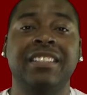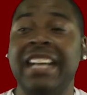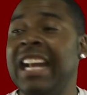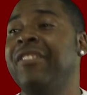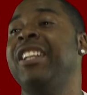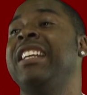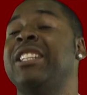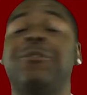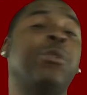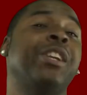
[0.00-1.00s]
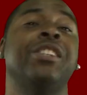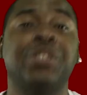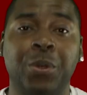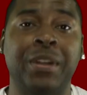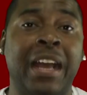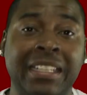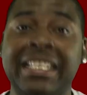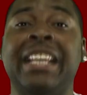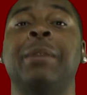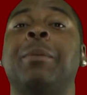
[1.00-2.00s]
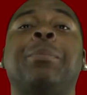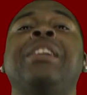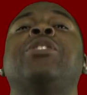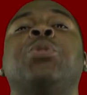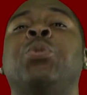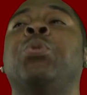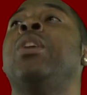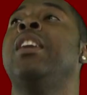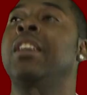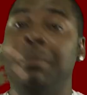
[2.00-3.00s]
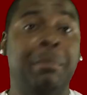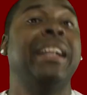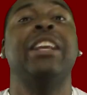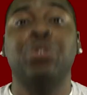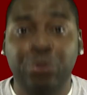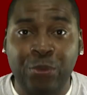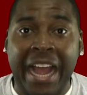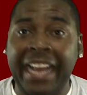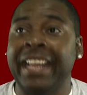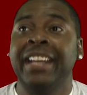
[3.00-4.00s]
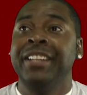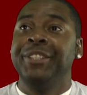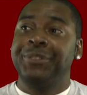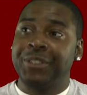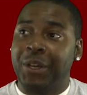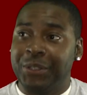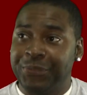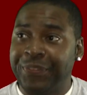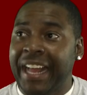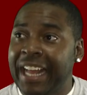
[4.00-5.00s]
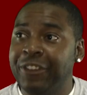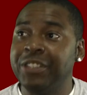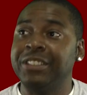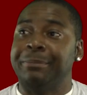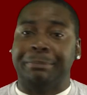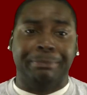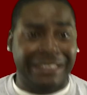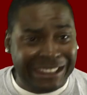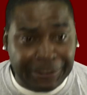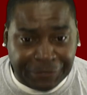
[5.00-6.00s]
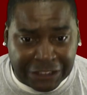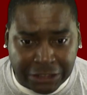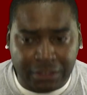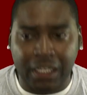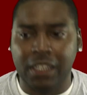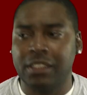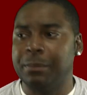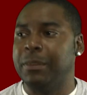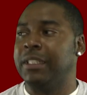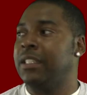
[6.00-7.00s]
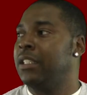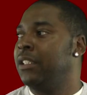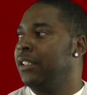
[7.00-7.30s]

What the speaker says: Donovan is 4 years old now. I take him to preschool Monday through Friday. Costs $500 a month.